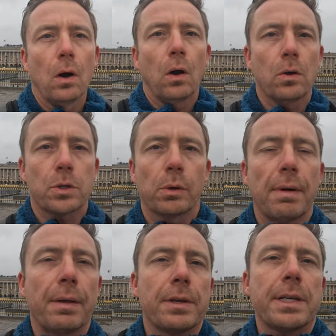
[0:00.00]
Also
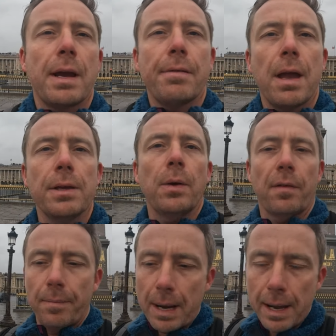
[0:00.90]
around this area, you
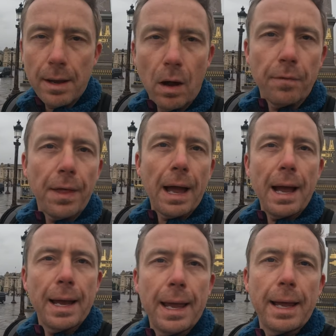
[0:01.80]
have many of the
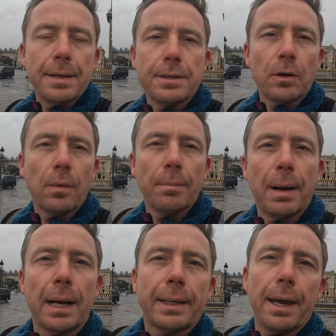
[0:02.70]
high-end
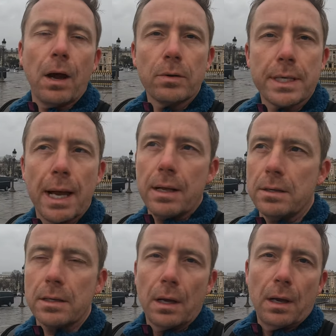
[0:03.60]
upmarket hotels.